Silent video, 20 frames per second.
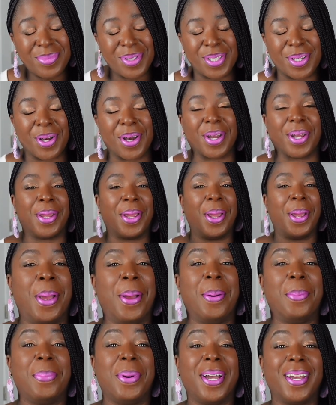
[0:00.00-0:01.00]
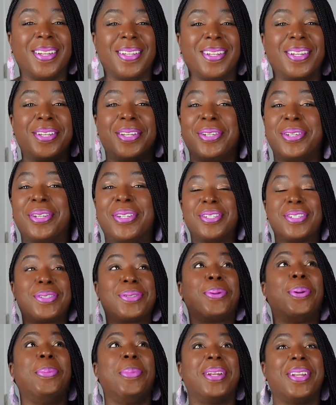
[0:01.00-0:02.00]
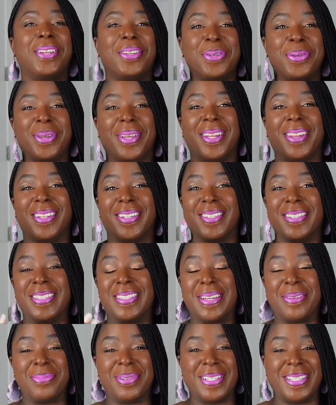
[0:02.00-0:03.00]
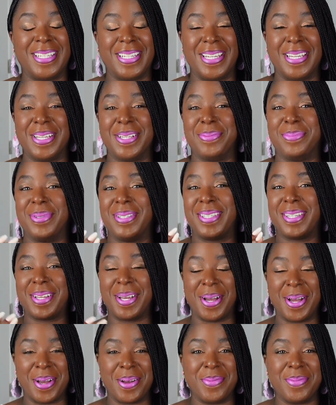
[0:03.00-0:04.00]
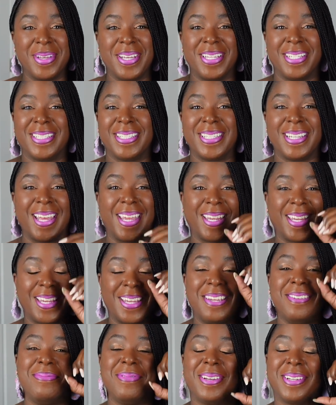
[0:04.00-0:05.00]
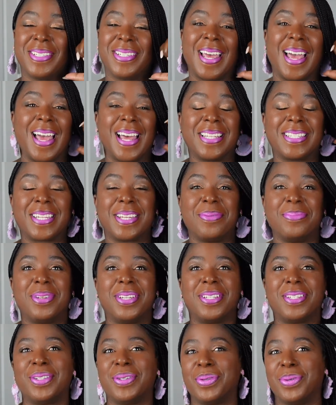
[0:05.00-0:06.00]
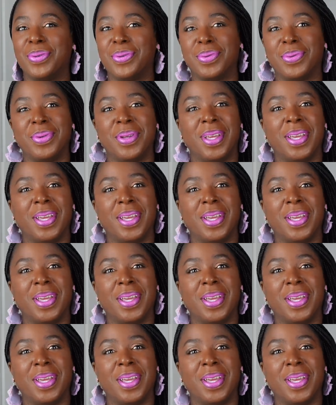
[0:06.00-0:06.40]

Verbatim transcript: Sorry, but so many of you either sent me DMs, comments, like emails asking me to